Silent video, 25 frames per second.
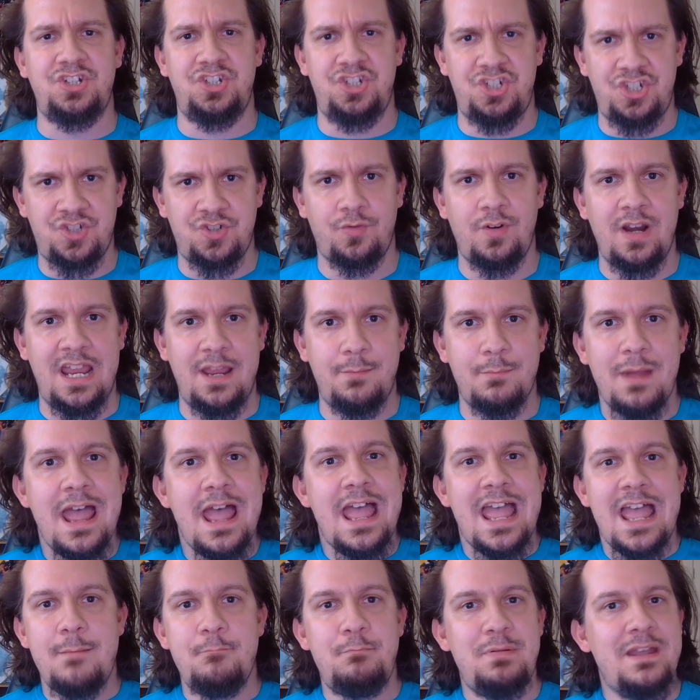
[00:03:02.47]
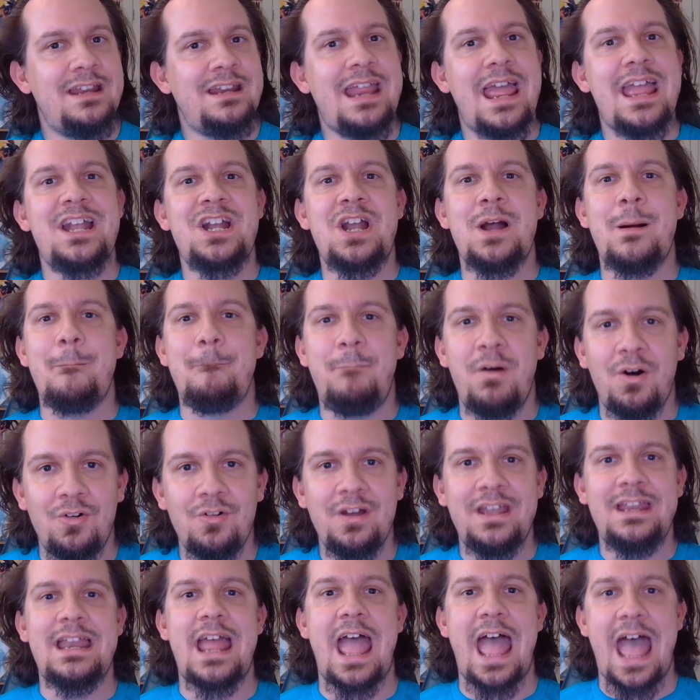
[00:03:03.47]
stream and being a
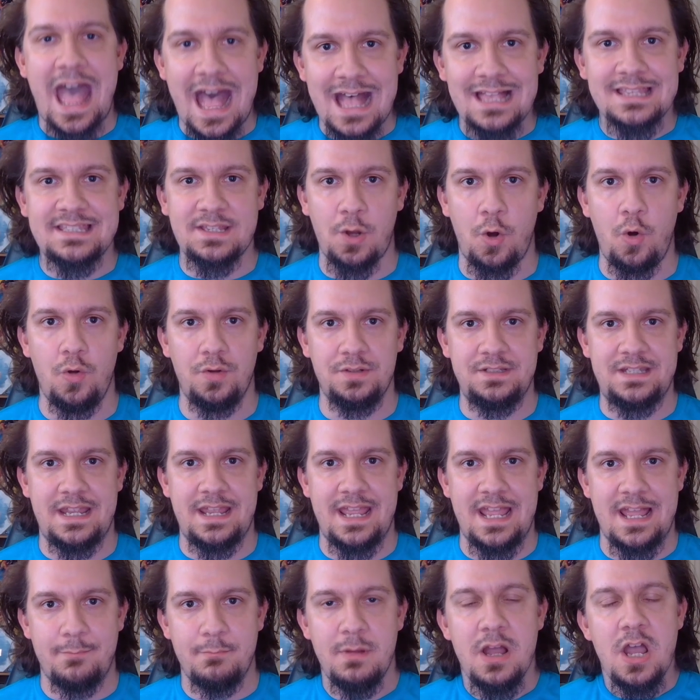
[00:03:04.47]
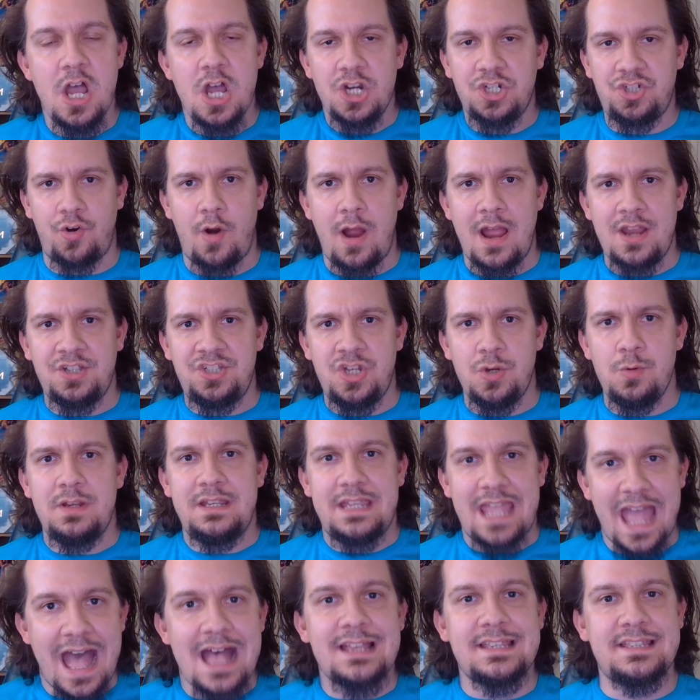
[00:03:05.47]
complete asshole to him, trying to
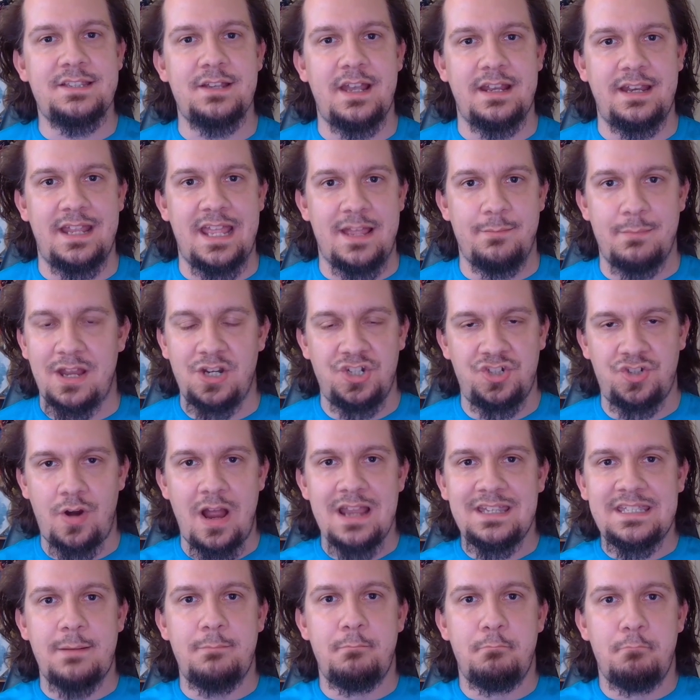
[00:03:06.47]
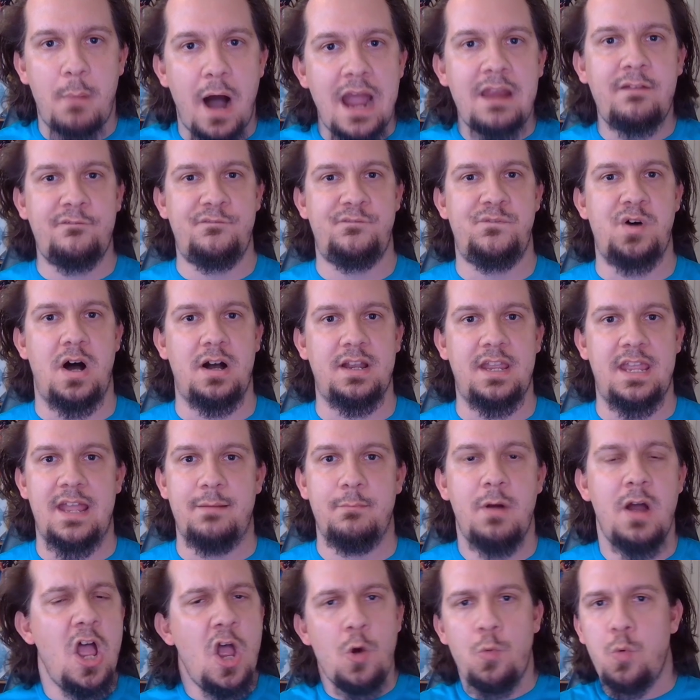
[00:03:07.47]
gaslight him and trying to mindfuck
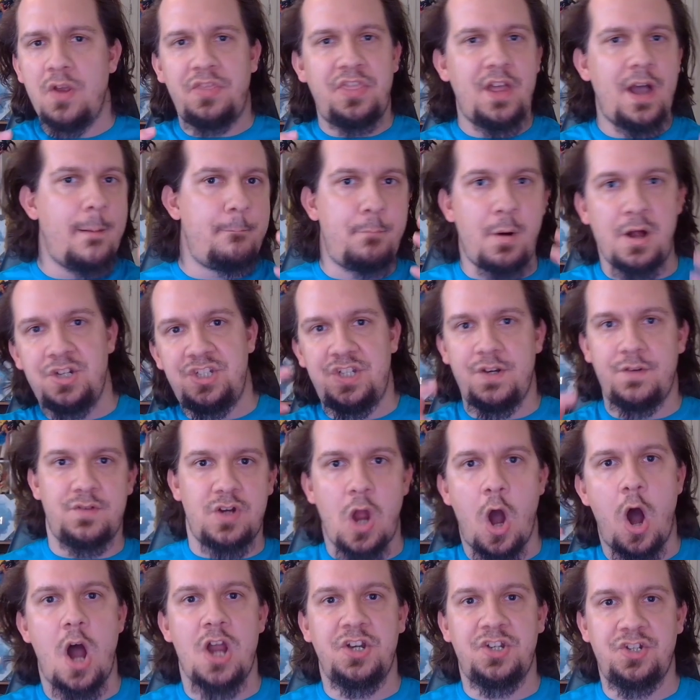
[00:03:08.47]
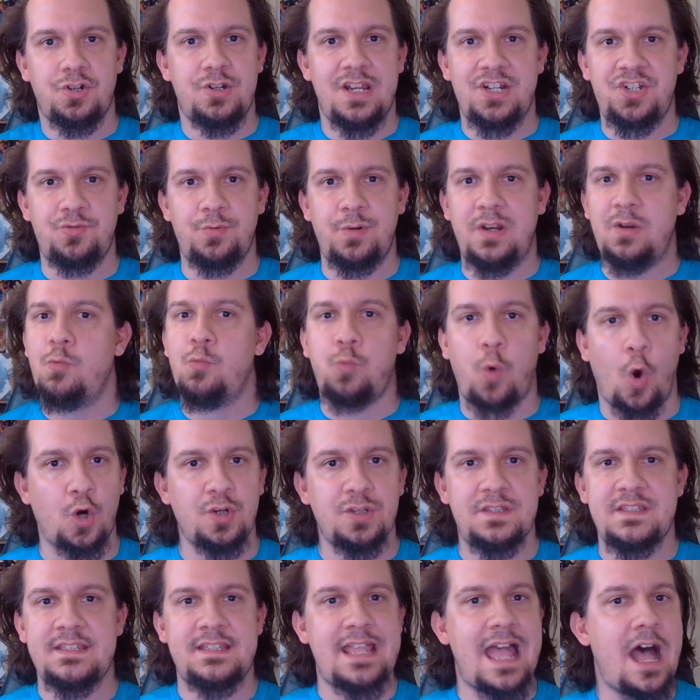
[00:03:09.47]
him with a bunch of contradictory
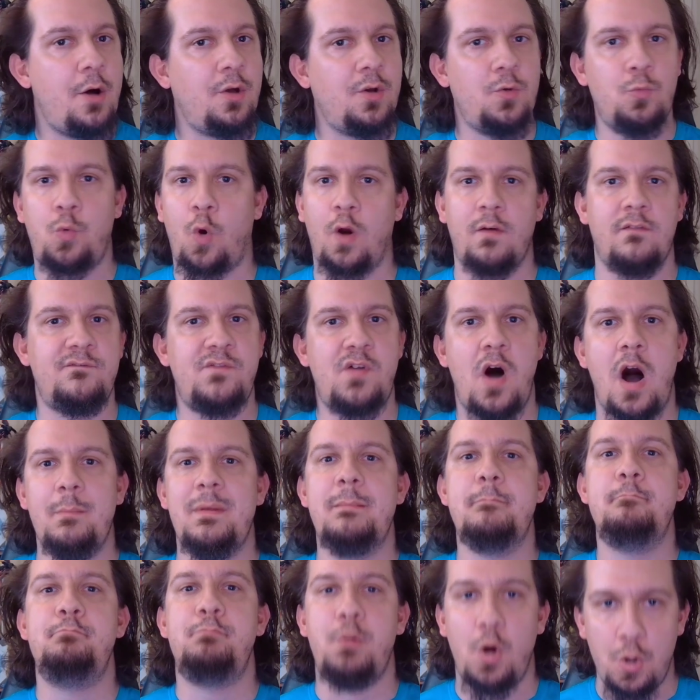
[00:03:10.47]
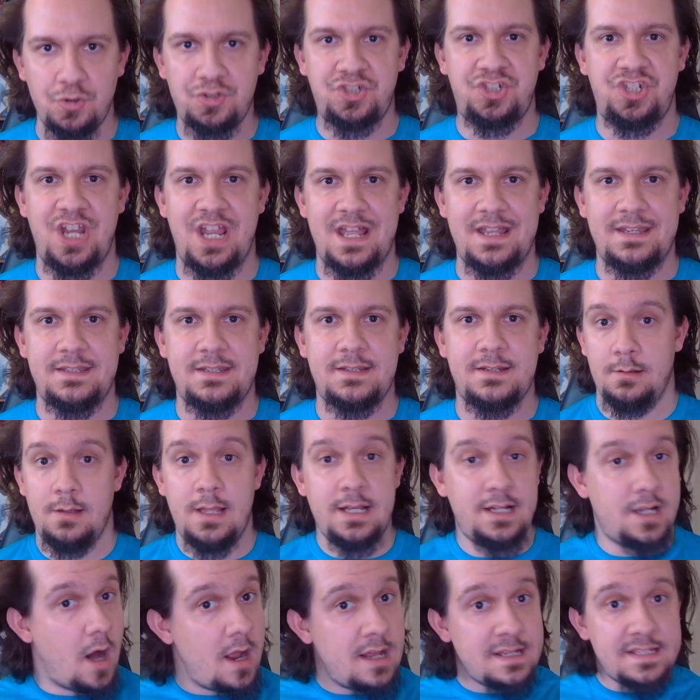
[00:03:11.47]
word salad, word vomit bullshit.
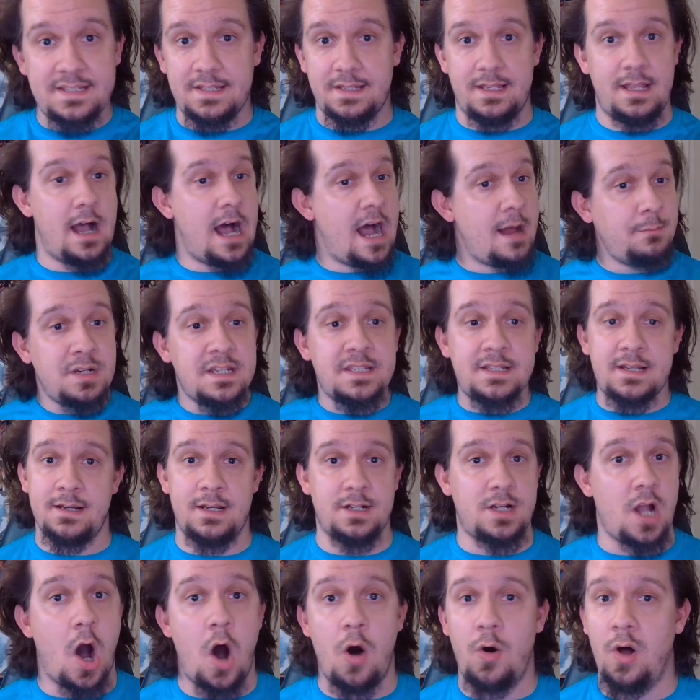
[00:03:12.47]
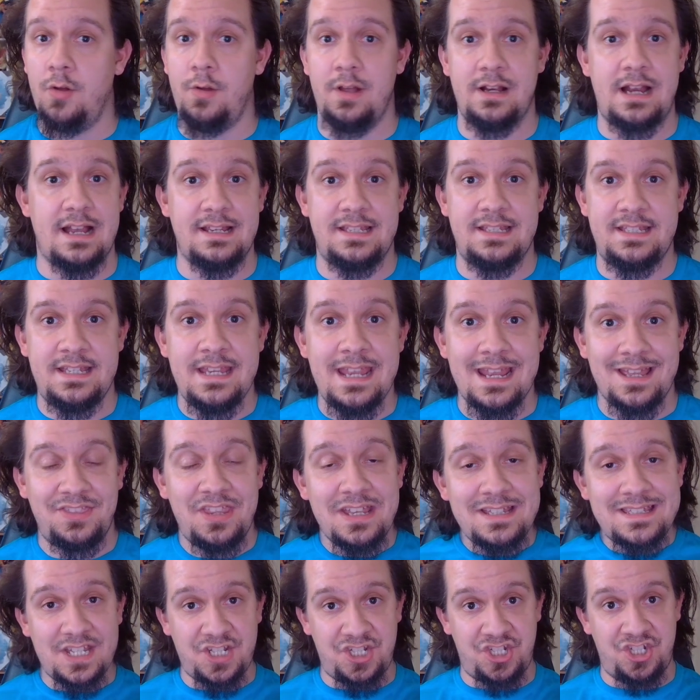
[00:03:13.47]
Like, honestly, I'm just gonna call it like I see it.
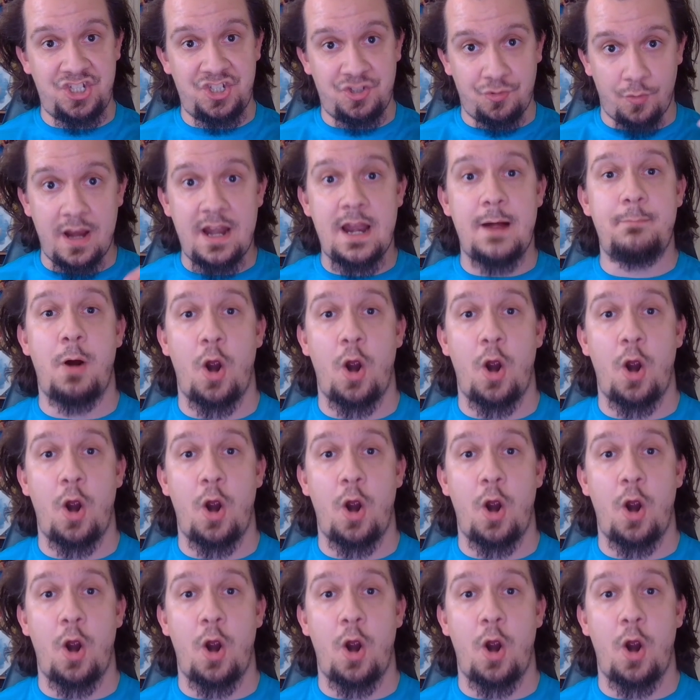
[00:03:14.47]
This is straight up